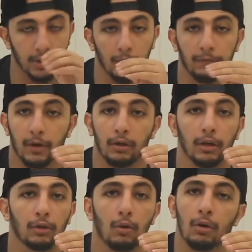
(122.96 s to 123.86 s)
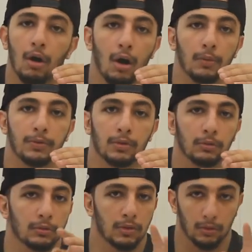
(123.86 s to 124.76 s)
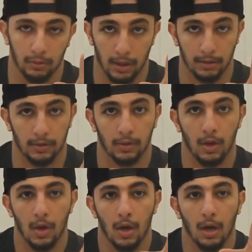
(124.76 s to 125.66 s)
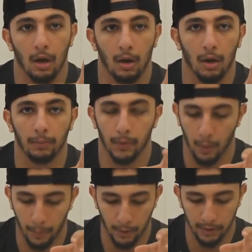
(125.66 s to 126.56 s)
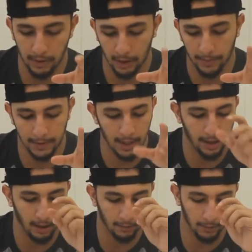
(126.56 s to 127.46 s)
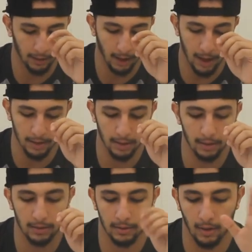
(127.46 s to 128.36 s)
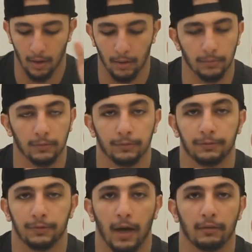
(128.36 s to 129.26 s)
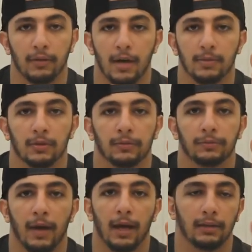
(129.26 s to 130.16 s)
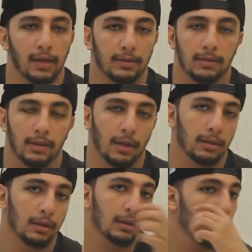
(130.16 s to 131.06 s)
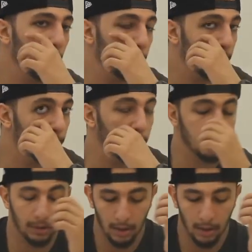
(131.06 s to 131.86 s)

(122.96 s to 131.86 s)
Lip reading: a very low carb too, so that's important to keep track of it. And there's 5 grams of fat. That's nothing, pretty much.